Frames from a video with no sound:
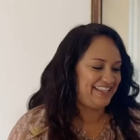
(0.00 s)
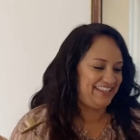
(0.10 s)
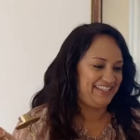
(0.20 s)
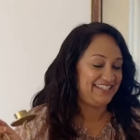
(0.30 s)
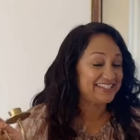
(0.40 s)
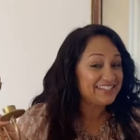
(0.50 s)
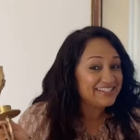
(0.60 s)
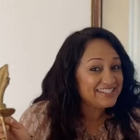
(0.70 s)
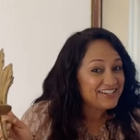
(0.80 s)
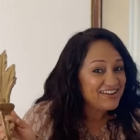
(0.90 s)
These are the
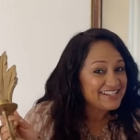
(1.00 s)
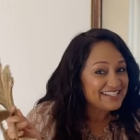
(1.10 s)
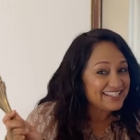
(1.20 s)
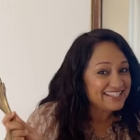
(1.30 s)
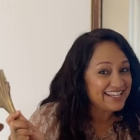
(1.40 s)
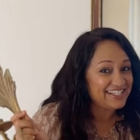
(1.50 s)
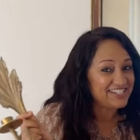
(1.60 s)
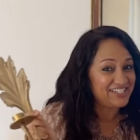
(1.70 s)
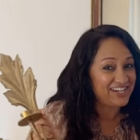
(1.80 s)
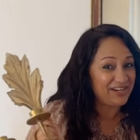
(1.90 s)
sconces I
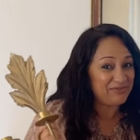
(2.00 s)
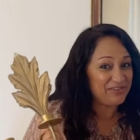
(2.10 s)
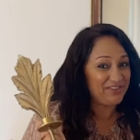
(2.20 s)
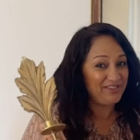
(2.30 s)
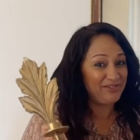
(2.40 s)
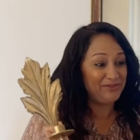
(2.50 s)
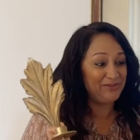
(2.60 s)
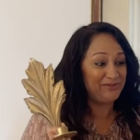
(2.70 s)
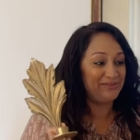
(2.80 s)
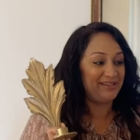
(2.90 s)
shared with
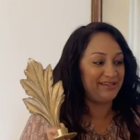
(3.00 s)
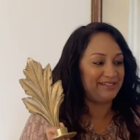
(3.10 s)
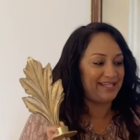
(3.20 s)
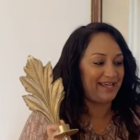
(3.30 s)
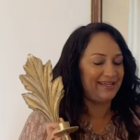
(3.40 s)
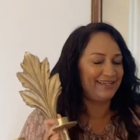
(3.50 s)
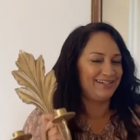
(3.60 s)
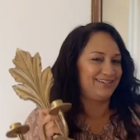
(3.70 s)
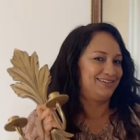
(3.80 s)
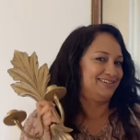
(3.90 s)
you that I
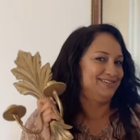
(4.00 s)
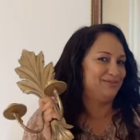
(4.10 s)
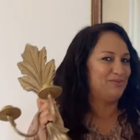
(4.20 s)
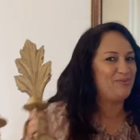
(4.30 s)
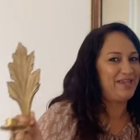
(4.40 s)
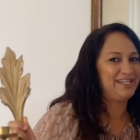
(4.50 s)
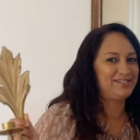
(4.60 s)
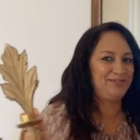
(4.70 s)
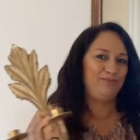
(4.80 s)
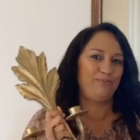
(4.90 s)
couldn't wait
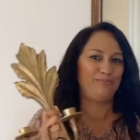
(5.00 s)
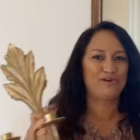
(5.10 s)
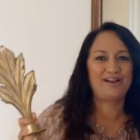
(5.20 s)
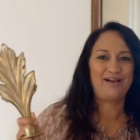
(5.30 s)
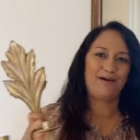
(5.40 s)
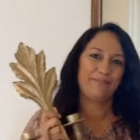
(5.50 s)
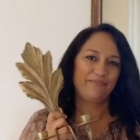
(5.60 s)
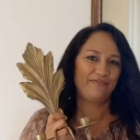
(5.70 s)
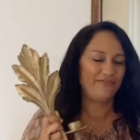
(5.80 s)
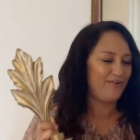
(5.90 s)
to put up
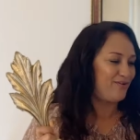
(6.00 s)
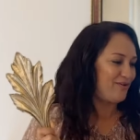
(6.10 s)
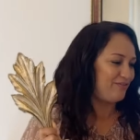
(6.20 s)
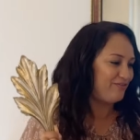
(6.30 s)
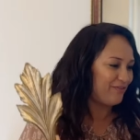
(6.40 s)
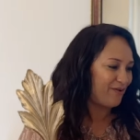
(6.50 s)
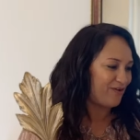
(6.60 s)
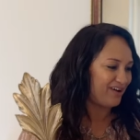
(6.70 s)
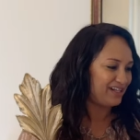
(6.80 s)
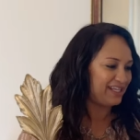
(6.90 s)
for
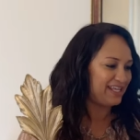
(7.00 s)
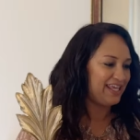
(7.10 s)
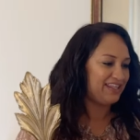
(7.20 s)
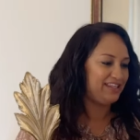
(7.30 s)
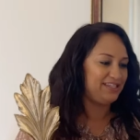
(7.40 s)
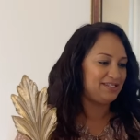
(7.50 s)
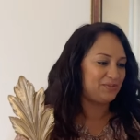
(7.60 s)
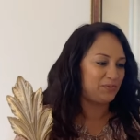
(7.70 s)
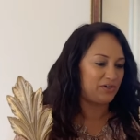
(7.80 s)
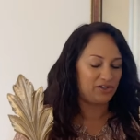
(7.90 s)
fall. These
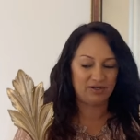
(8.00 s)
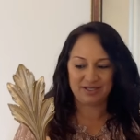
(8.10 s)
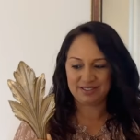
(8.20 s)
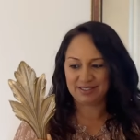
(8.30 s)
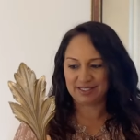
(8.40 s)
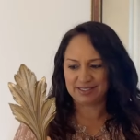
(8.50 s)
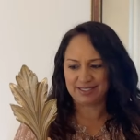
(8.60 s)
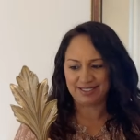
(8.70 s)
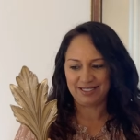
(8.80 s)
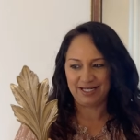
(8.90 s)
were
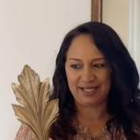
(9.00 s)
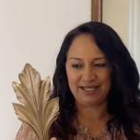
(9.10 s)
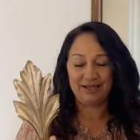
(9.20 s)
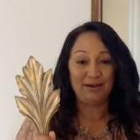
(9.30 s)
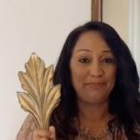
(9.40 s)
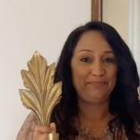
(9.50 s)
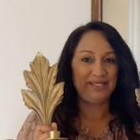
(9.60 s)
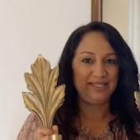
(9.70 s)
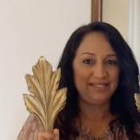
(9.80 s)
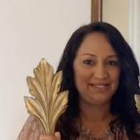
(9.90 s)
$6.99 a
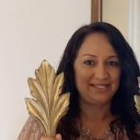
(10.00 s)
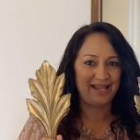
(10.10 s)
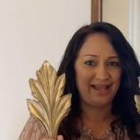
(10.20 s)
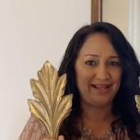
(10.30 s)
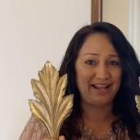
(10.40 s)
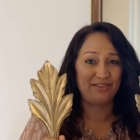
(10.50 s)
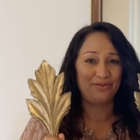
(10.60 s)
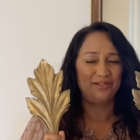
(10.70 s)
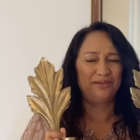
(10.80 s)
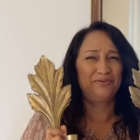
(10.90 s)
piece and I
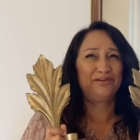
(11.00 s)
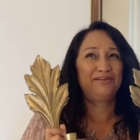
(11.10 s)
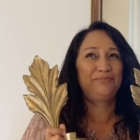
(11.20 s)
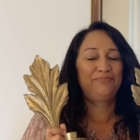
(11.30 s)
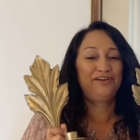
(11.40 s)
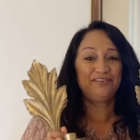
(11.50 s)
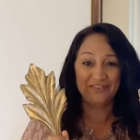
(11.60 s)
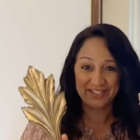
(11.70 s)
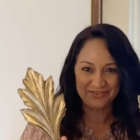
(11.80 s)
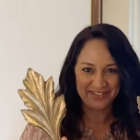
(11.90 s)
thought they were
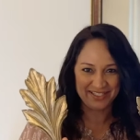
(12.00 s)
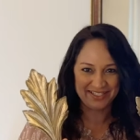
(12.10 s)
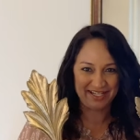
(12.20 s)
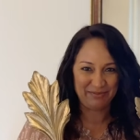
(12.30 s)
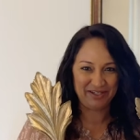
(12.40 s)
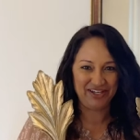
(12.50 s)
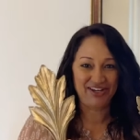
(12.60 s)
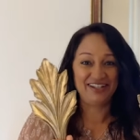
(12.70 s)
perfect for this time of year.